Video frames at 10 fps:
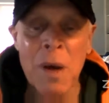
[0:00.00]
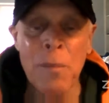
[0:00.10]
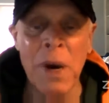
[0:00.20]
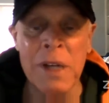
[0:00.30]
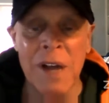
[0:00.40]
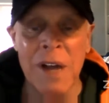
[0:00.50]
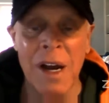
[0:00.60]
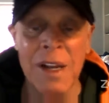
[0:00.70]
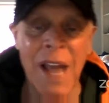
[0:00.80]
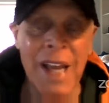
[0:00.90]
But
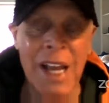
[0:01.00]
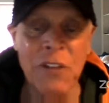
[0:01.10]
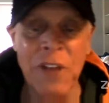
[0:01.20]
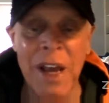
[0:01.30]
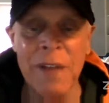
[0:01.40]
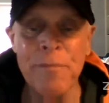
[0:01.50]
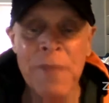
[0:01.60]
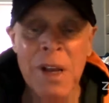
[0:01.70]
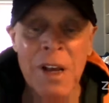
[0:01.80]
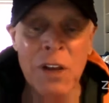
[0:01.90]
like I said,
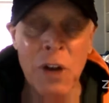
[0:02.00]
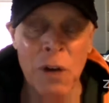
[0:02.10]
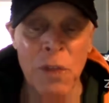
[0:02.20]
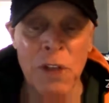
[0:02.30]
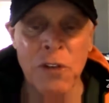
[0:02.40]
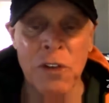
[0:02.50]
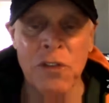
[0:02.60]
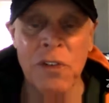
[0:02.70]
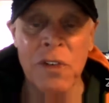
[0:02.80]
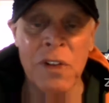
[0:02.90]
you know, this
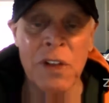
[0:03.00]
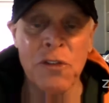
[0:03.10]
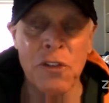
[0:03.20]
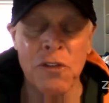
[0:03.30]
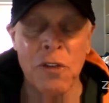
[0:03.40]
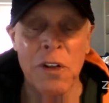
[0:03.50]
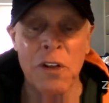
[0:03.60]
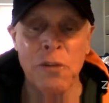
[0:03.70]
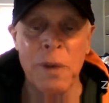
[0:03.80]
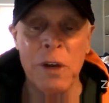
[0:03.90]

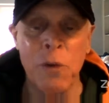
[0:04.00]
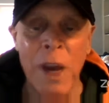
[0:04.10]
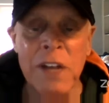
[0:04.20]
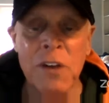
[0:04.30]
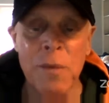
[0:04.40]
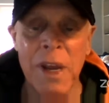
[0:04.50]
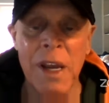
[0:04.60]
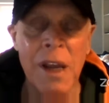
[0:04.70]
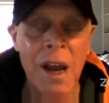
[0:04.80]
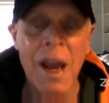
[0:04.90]
has been great to
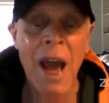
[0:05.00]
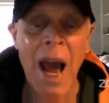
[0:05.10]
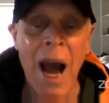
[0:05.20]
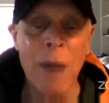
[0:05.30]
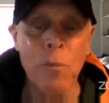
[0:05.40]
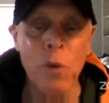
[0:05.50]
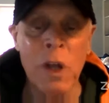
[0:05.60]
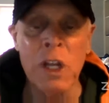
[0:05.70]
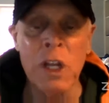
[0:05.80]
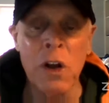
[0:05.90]
me. I'm
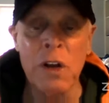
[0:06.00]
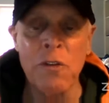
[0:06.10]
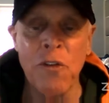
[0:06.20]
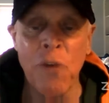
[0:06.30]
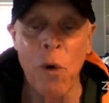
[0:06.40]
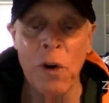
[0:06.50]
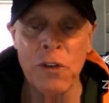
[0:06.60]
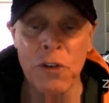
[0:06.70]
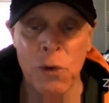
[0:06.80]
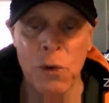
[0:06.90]
really looking
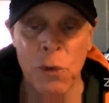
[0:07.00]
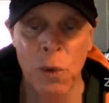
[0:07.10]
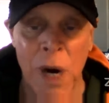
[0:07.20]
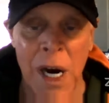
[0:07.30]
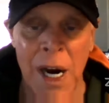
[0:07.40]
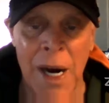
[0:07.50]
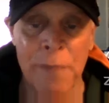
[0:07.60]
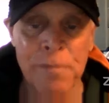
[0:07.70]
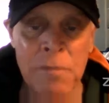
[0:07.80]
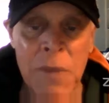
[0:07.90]
forward
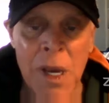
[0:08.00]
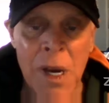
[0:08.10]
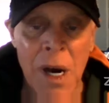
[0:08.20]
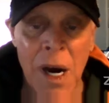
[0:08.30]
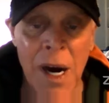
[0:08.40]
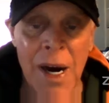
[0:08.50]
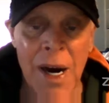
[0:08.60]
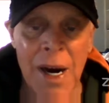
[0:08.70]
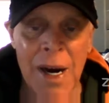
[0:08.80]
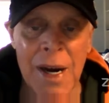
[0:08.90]
to
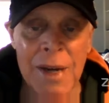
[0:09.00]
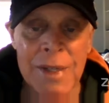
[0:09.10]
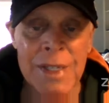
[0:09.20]
uh,